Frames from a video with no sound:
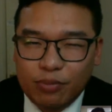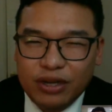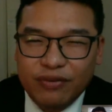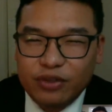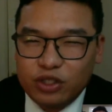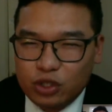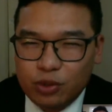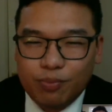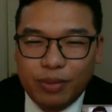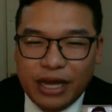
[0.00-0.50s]

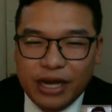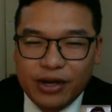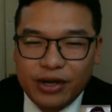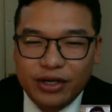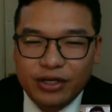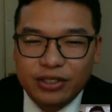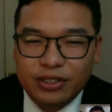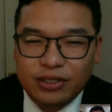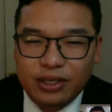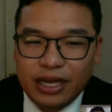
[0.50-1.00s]
previous
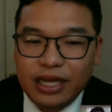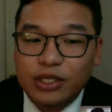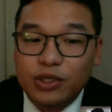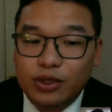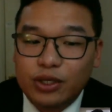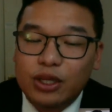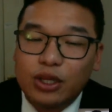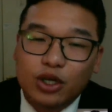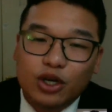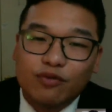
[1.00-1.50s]
competitors,
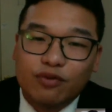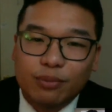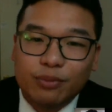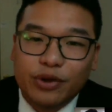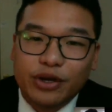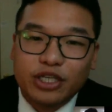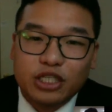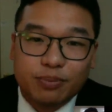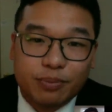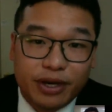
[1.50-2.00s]
and you can learn
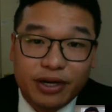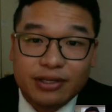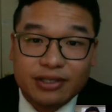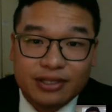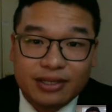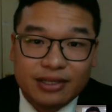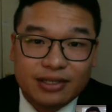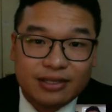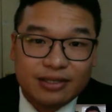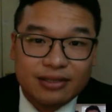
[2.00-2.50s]
from their
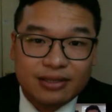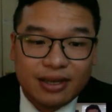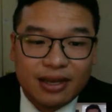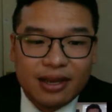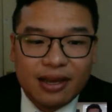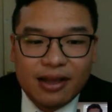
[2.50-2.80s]
experiences.